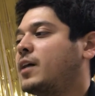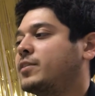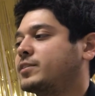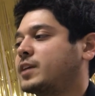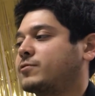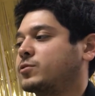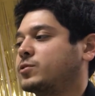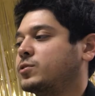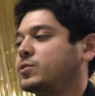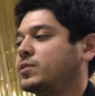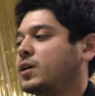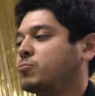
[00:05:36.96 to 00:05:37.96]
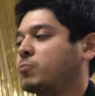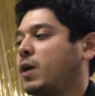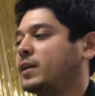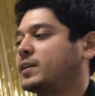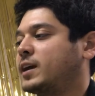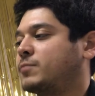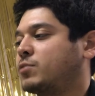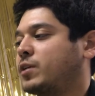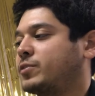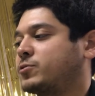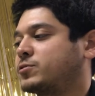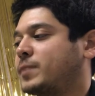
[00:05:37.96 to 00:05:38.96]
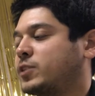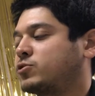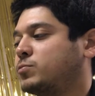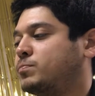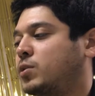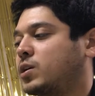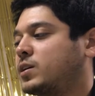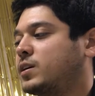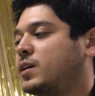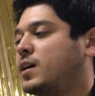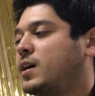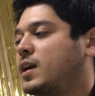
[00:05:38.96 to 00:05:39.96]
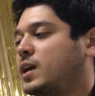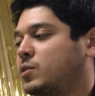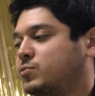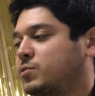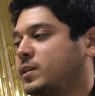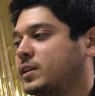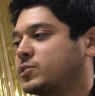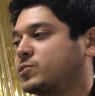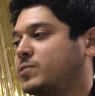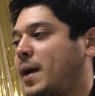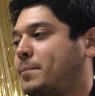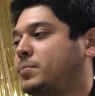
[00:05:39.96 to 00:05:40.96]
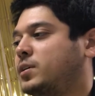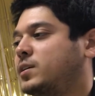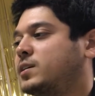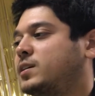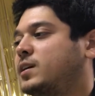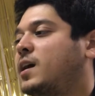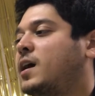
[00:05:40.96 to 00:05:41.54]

This afternoon, Rondé had brought their special book. It was really a scrapbook.